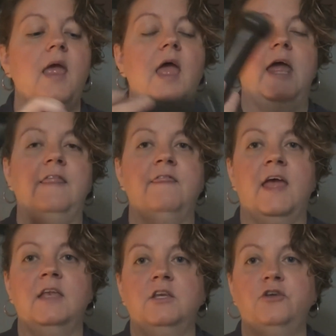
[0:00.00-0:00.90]
And
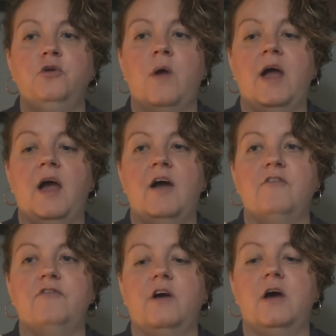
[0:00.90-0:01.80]
then you
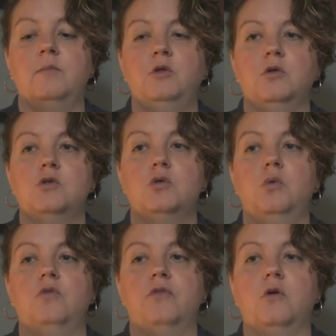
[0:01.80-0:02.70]
have your
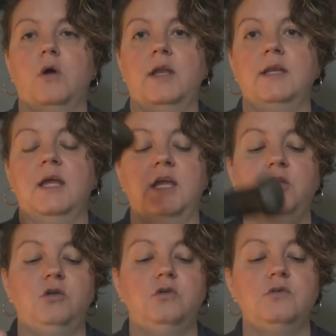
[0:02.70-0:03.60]
tool for grinding, and
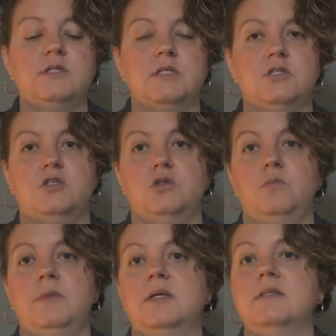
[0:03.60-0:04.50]
you use this to
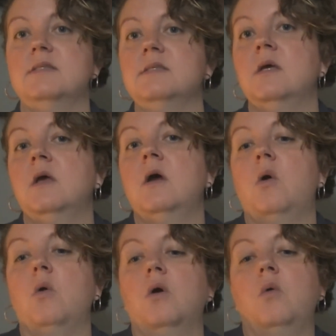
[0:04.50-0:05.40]
mix
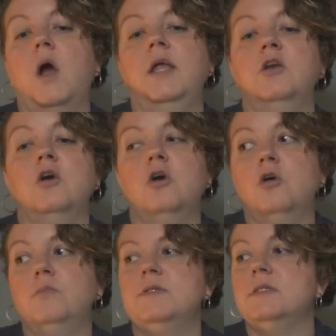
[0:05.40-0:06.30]
or grind
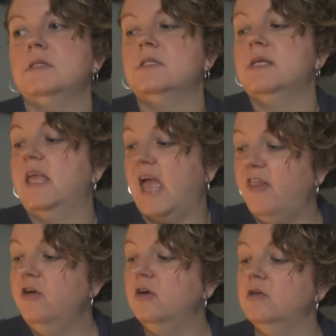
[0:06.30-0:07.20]
herbs
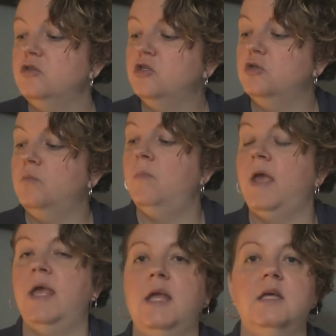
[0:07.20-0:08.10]
together to
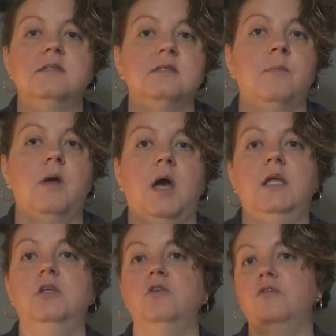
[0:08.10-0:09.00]
make some
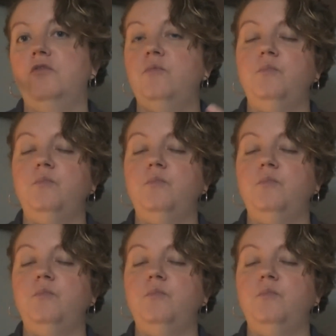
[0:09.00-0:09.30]
kind of,